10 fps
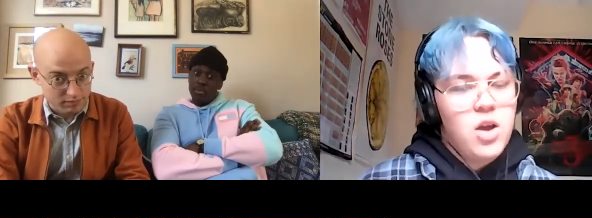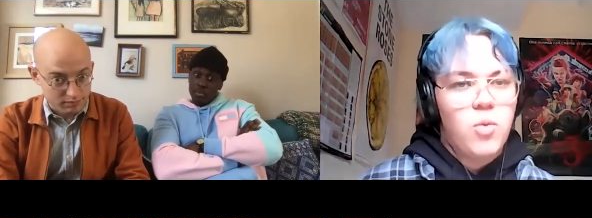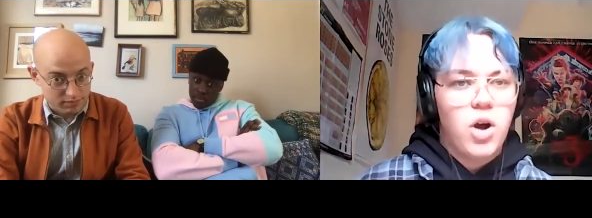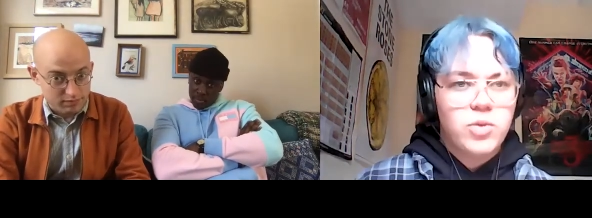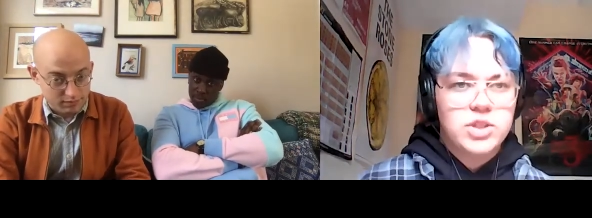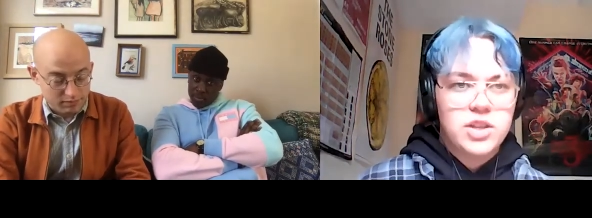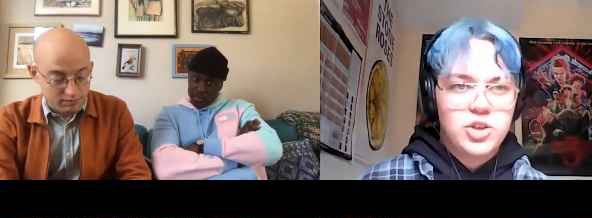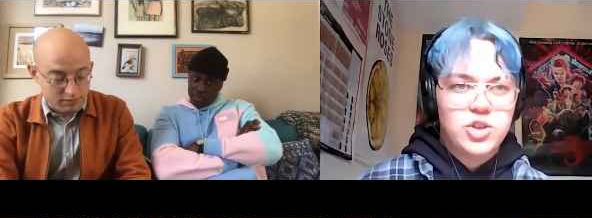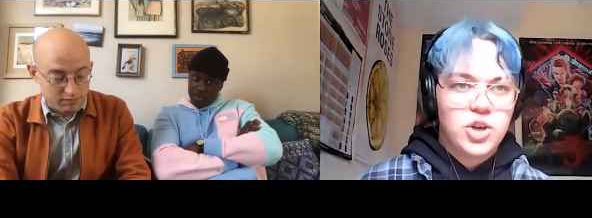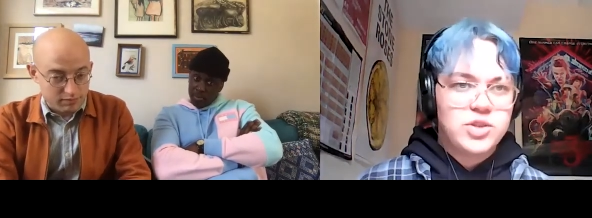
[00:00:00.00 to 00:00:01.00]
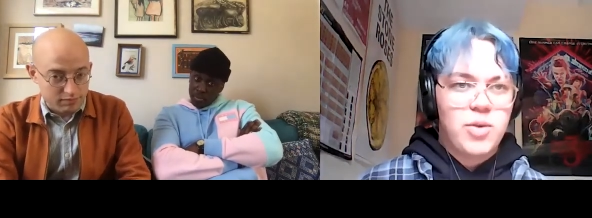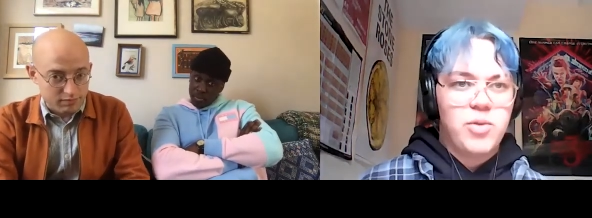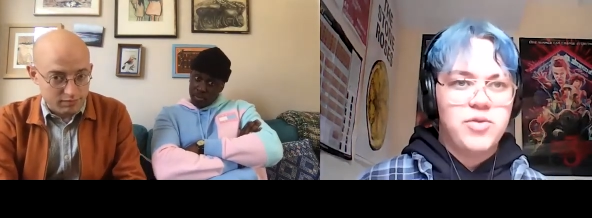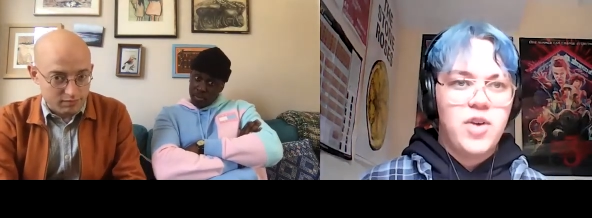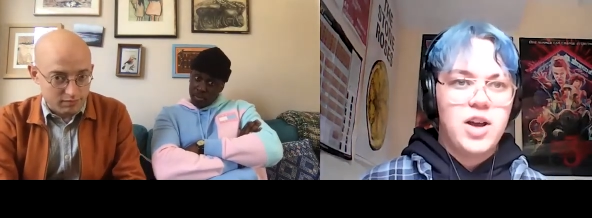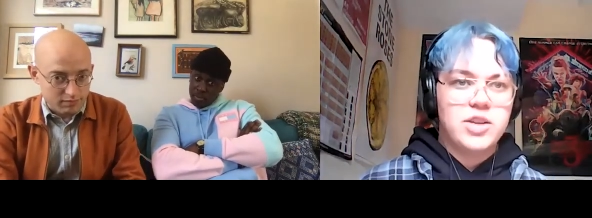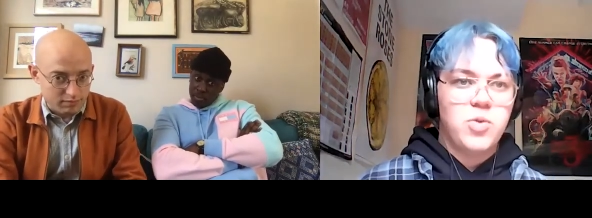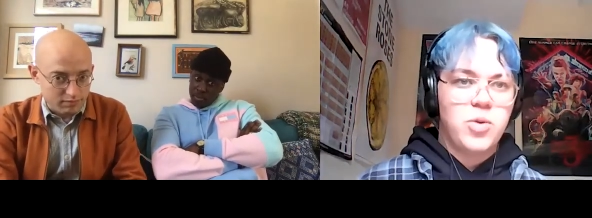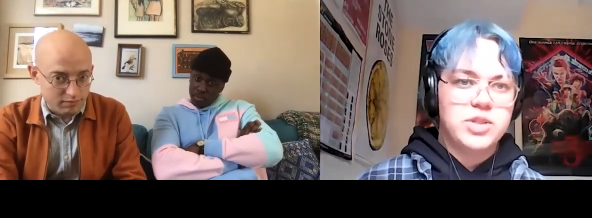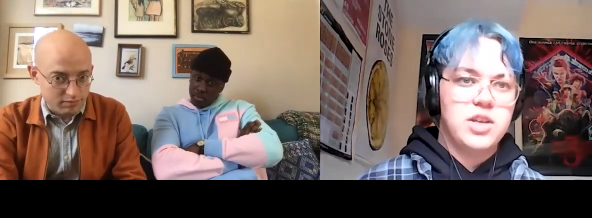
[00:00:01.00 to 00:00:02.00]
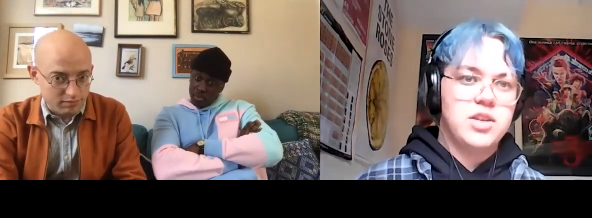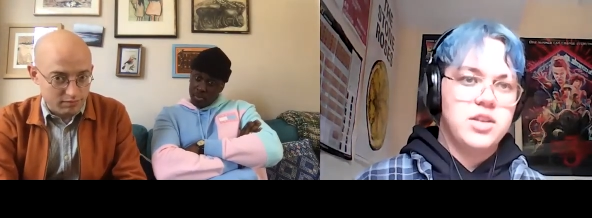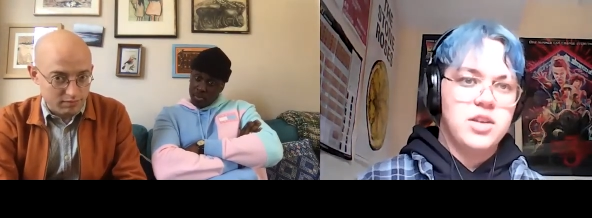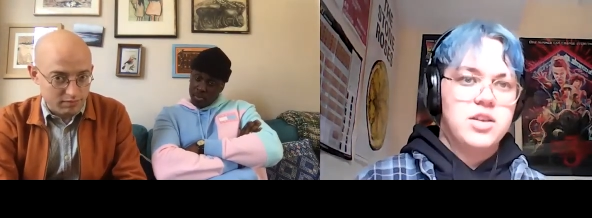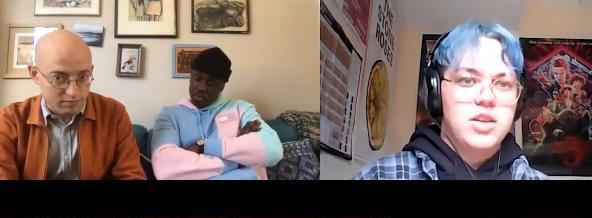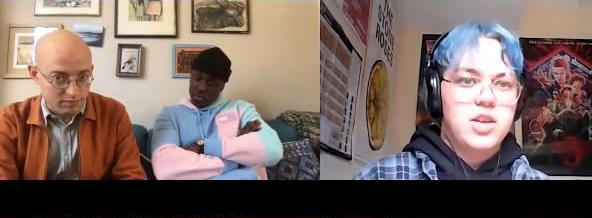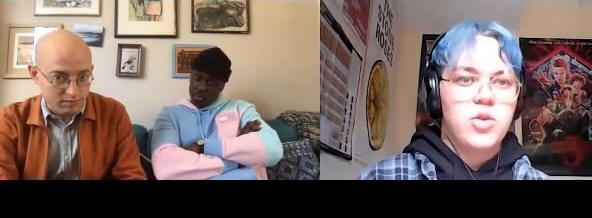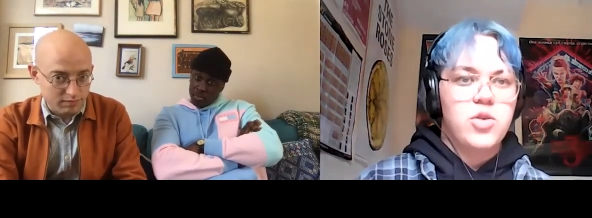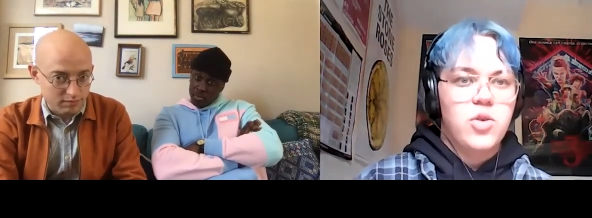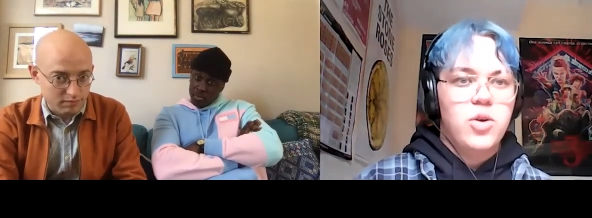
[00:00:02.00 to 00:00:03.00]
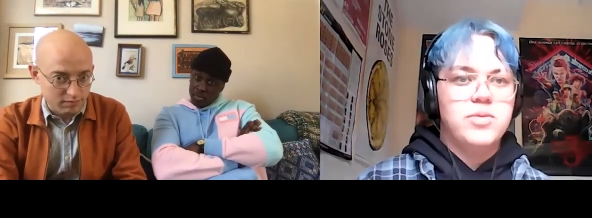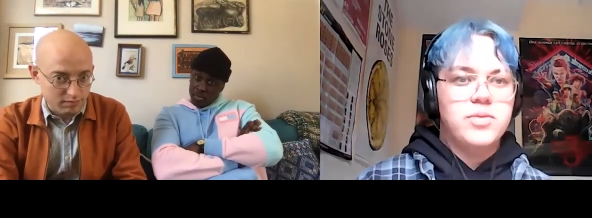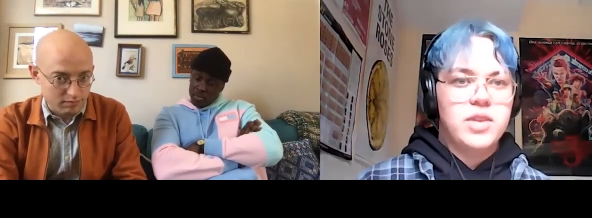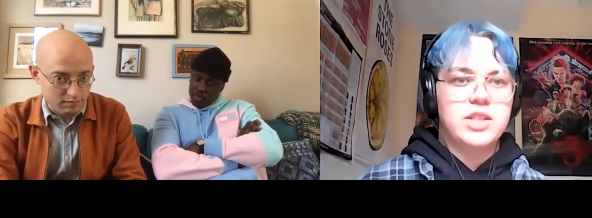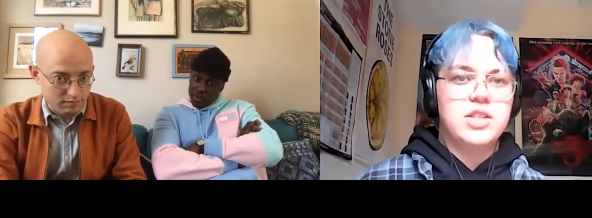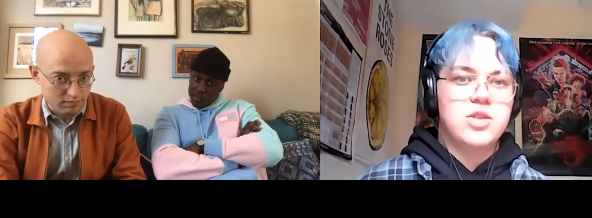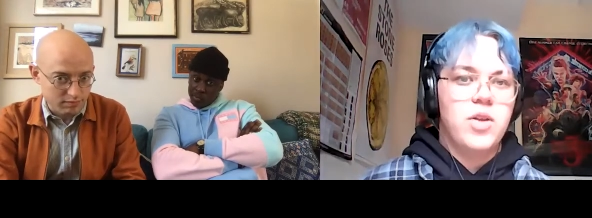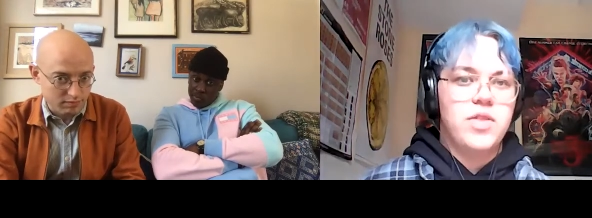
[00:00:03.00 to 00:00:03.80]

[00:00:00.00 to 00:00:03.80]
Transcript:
Speaker 1: Why was it that you chose that one first? What was it that you thought this is the